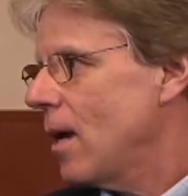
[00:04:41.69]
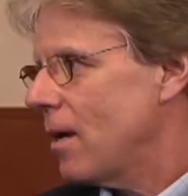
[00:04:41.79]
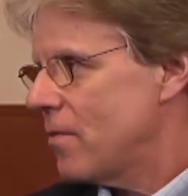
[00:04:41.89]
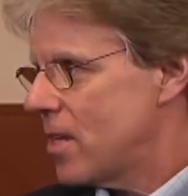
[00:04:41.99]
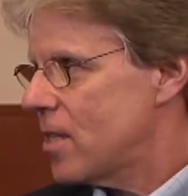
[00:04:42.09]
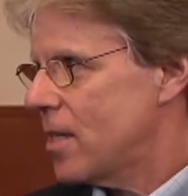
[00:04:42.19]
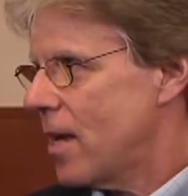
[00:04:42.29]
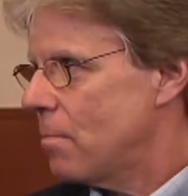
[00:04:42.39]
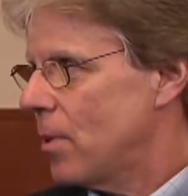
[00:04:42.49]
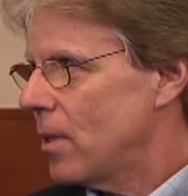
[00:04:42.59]
of this
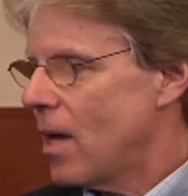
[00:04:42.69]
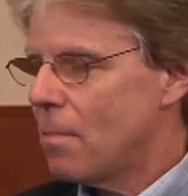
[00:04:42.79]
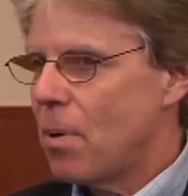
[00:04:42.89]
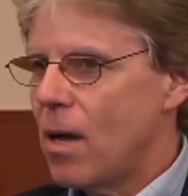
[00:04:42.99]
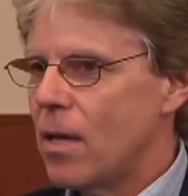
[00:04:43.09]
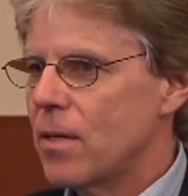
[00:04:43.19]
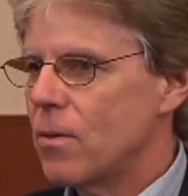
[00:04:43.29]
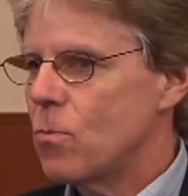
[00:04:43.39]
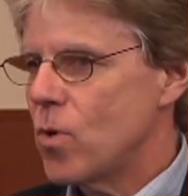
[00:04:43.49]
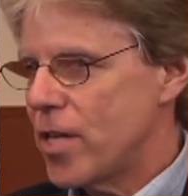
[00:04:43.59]
sample,
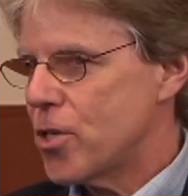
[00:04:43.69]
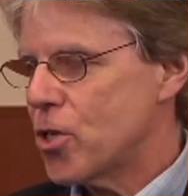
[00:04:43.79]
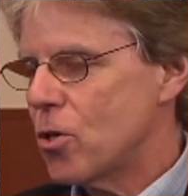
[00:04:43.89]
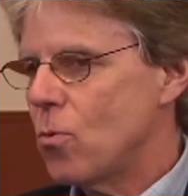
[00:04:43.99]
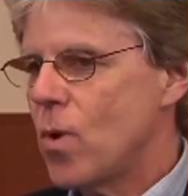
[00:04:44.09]
upon which